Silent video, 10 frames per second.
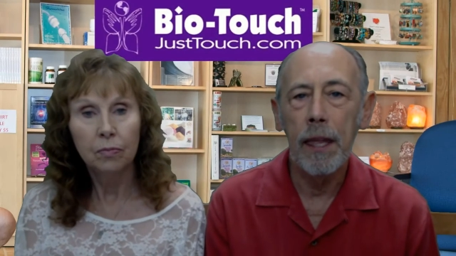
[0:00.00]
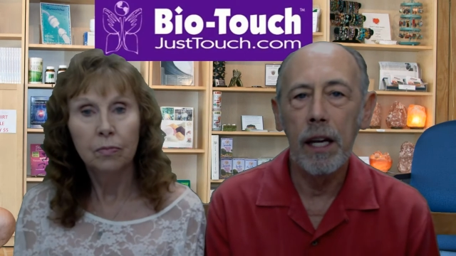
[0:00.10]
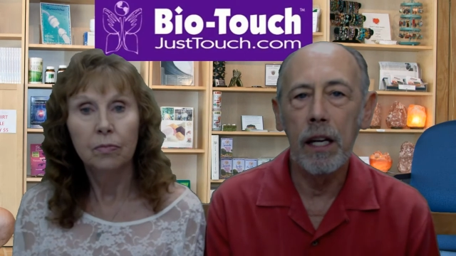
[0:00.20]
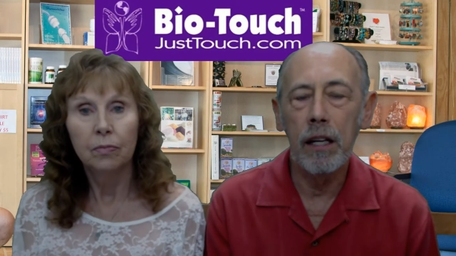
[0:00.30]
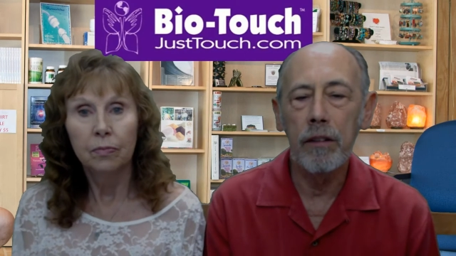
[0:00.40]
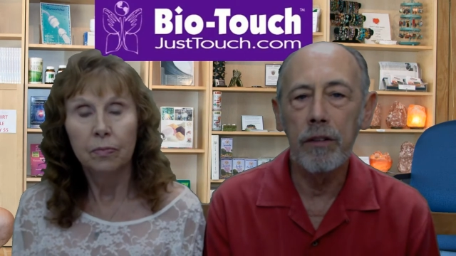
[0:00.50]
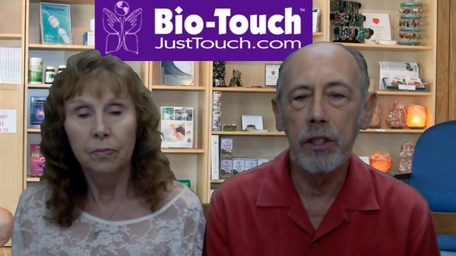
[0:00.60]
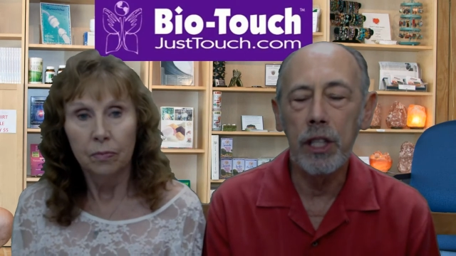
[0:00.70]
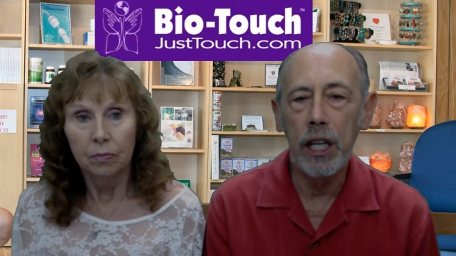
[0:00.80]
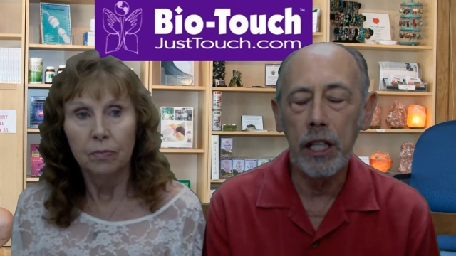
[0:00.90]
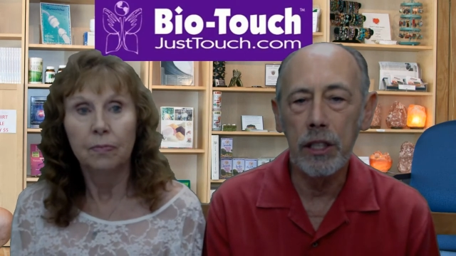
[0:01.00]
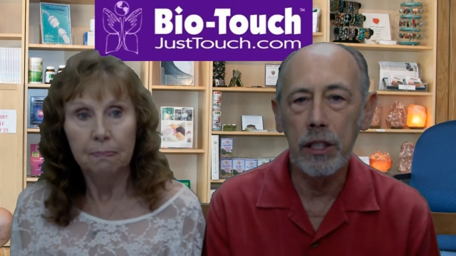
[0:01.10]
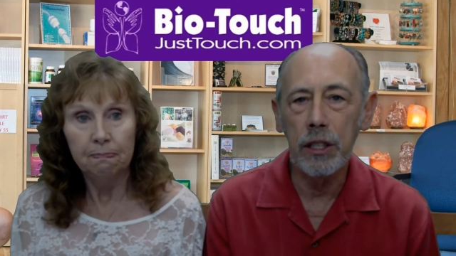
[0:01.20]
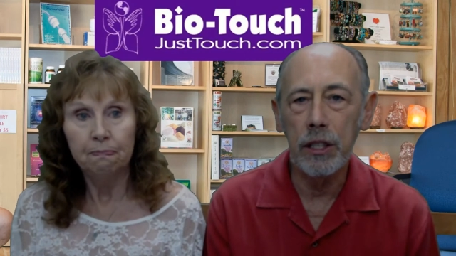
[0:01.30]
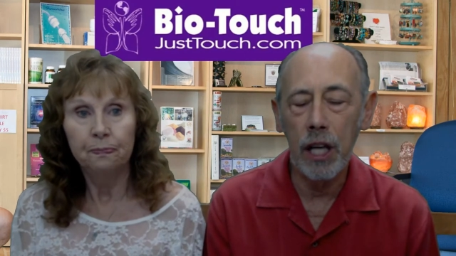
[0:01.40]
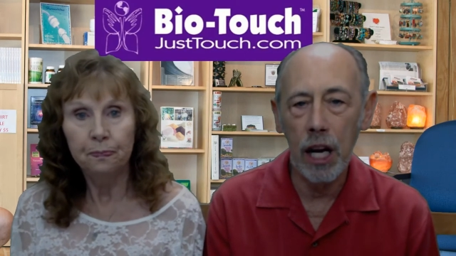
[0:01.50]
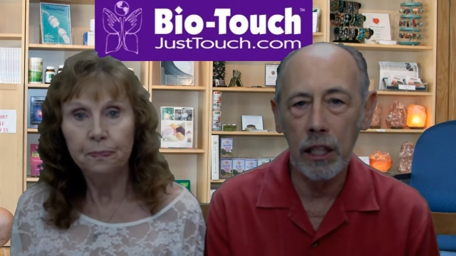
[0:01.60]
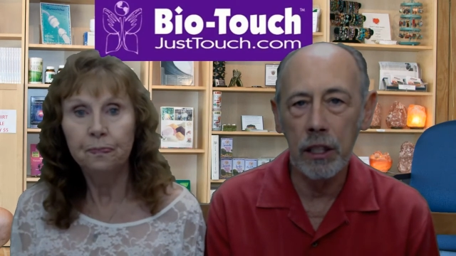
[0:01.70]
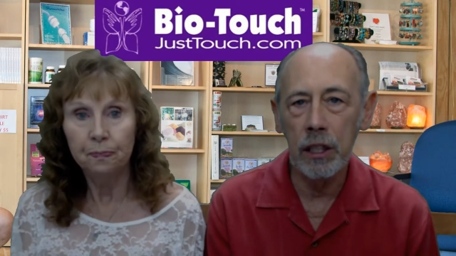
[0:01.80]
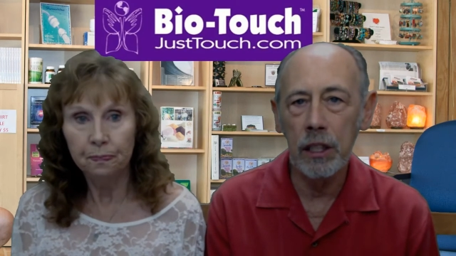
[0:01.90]
Speaker 1: of Texas mm-hmm.
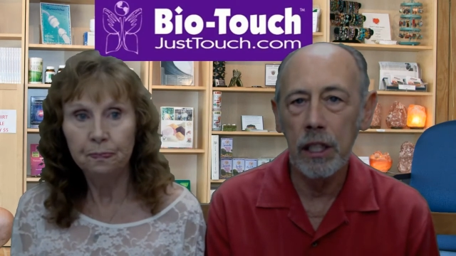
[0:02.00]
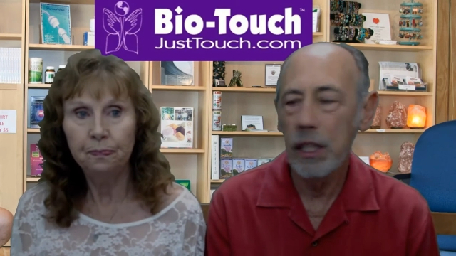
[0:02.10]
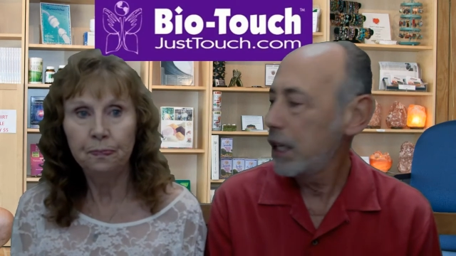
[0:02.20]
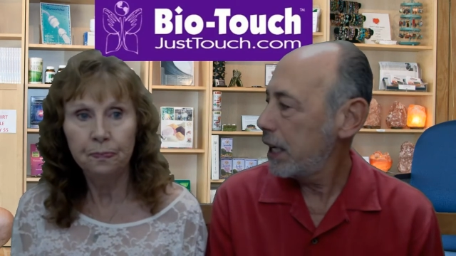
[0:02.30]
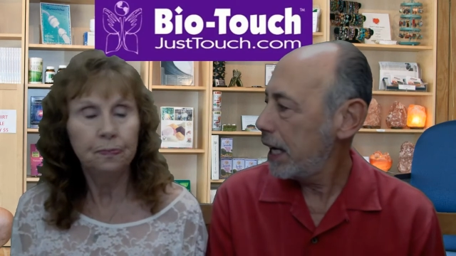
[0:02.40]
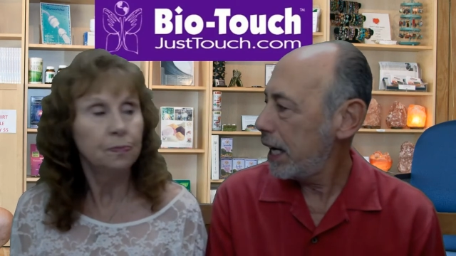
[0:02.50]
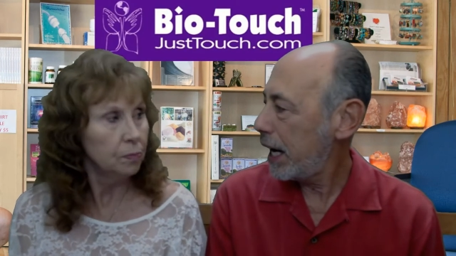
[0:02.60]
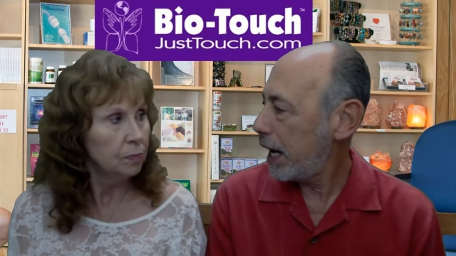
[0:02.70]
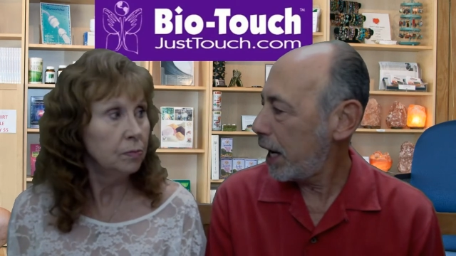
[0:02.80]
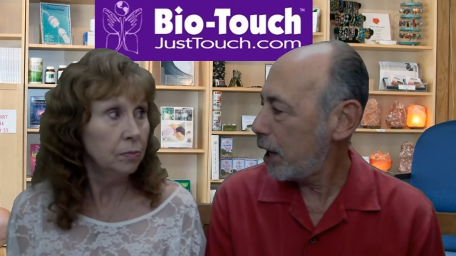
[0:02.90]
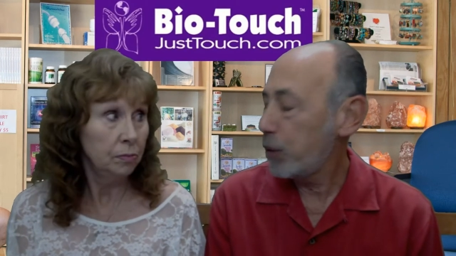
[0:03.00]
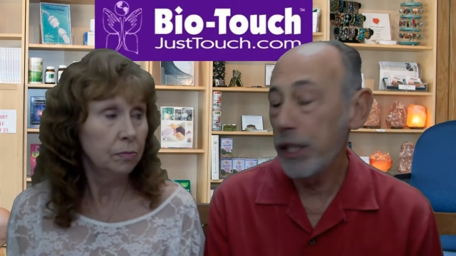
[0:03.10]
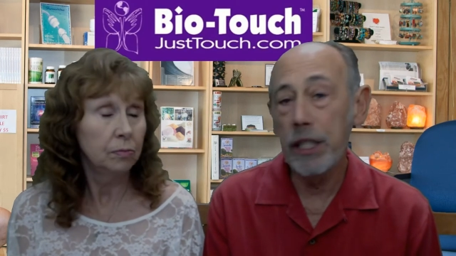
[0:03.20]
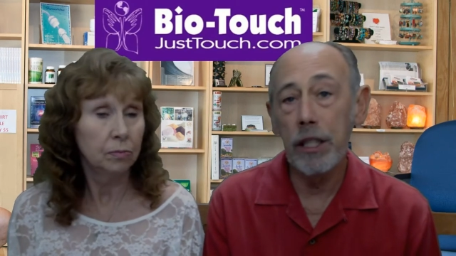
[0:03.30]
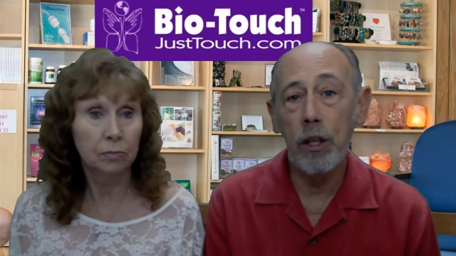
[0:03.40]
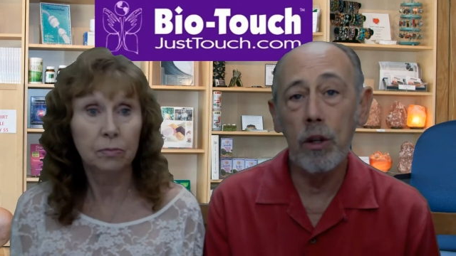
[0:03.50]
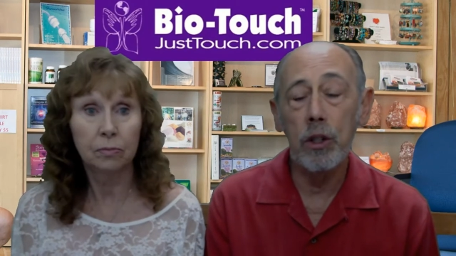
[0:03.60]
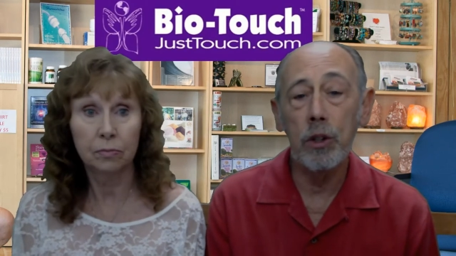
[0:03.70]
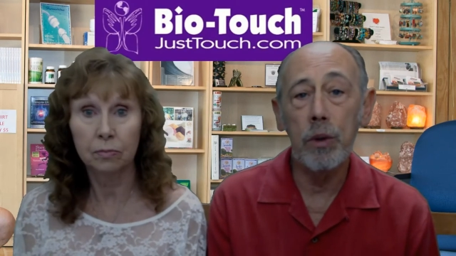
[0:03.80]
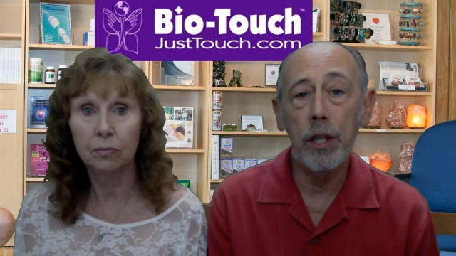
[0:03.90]
Tyler. Mm-hmm. Mm-hmm. And we did
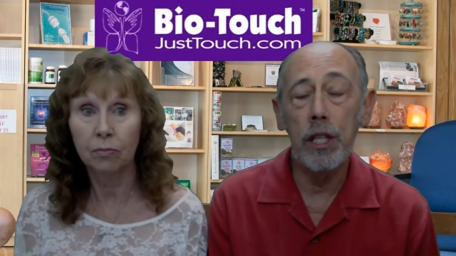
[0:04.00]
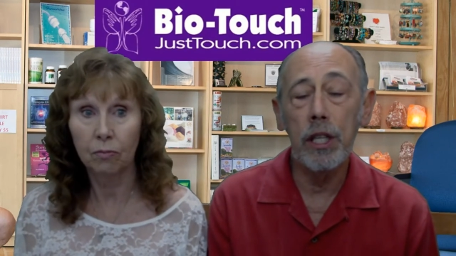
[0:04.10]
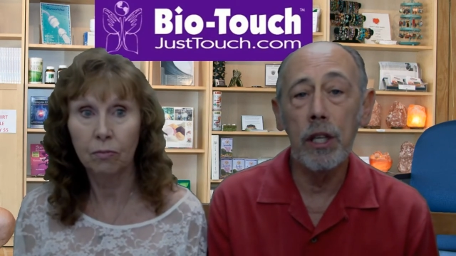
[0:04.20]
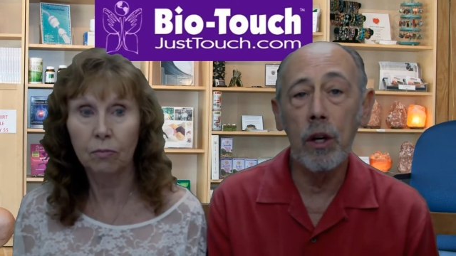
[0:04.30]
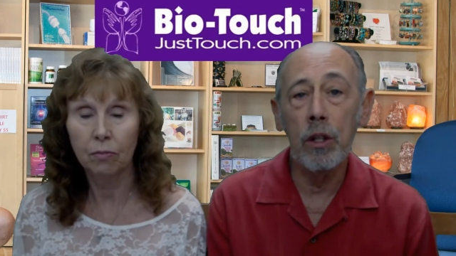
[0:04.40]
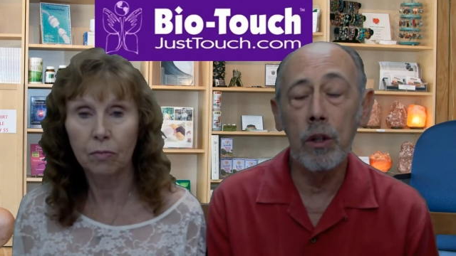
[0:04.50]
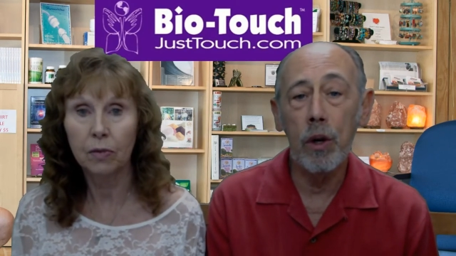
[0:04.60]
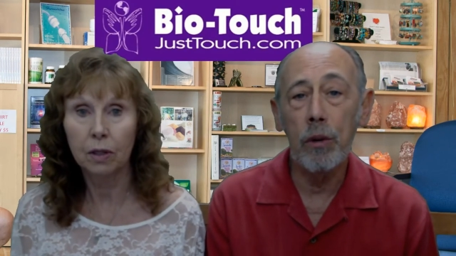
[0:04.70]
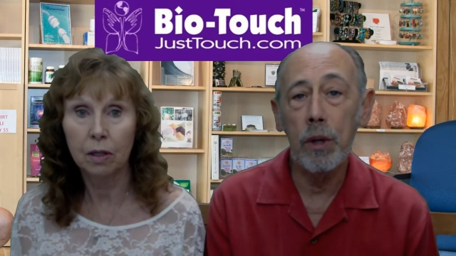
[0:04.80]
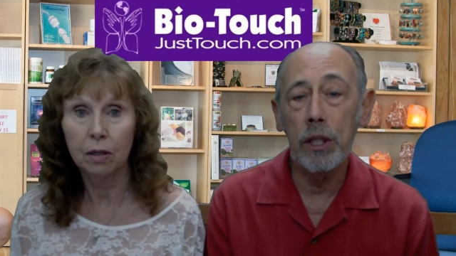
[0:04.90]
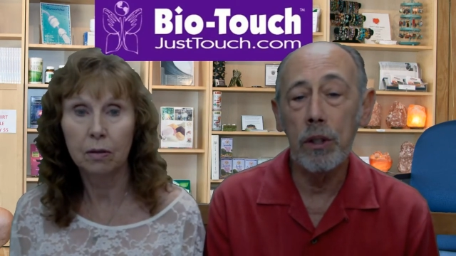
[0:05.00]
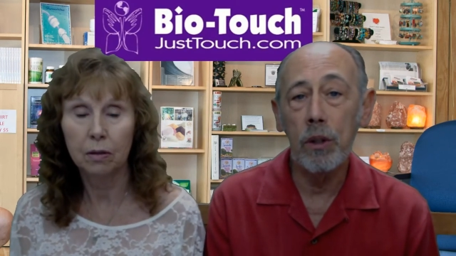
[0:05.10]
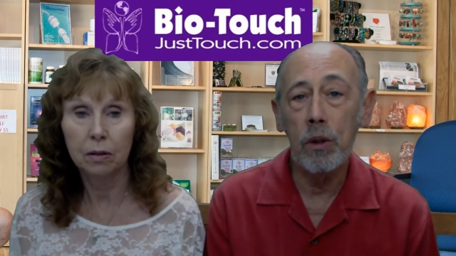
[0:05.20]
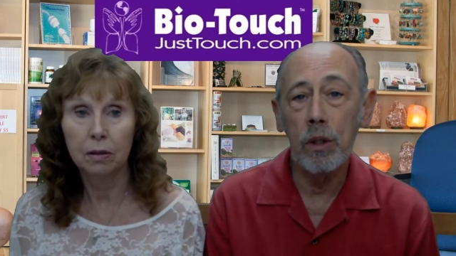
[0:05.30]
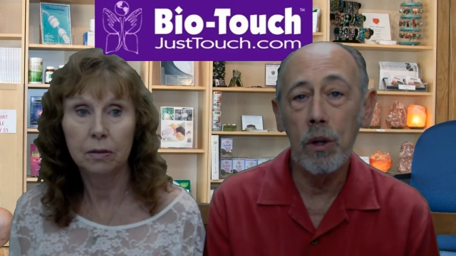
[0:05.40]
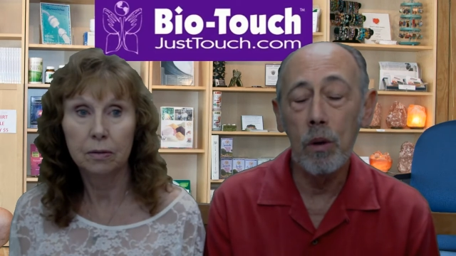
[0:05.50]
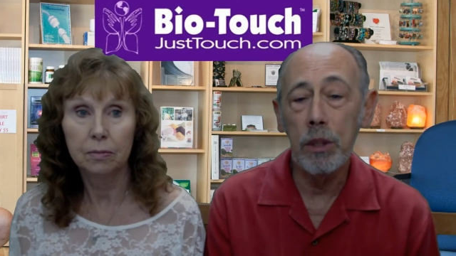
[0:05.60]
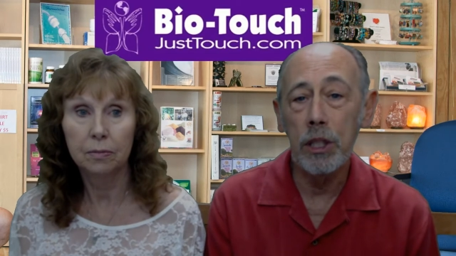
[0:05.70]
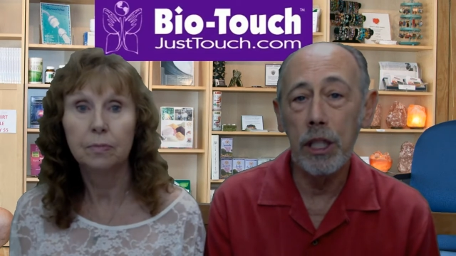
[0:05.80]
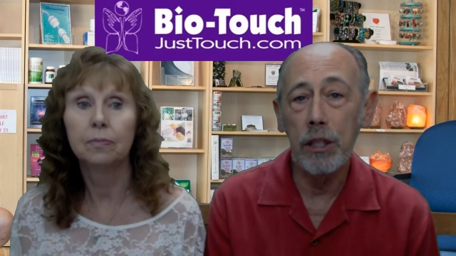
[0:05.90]
those with the Northwestern
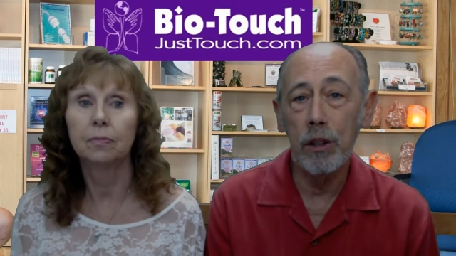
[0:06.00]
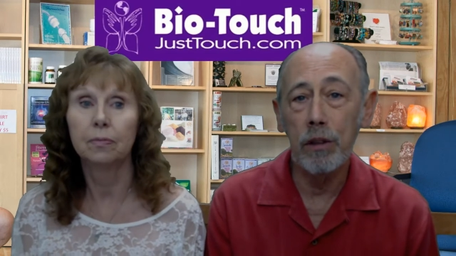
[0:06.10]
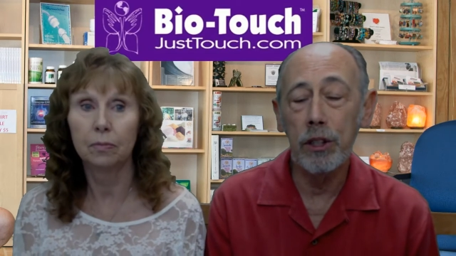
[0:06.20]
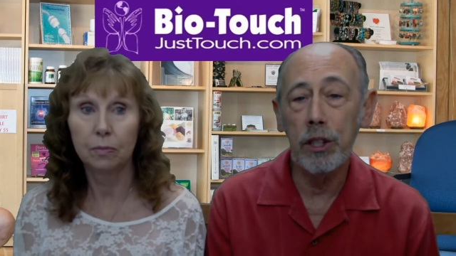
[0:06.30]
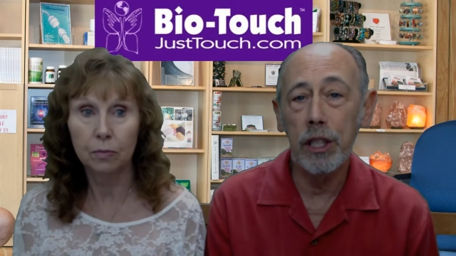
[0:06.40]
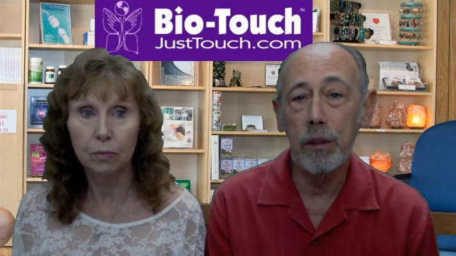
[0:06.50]
Oklahoma State University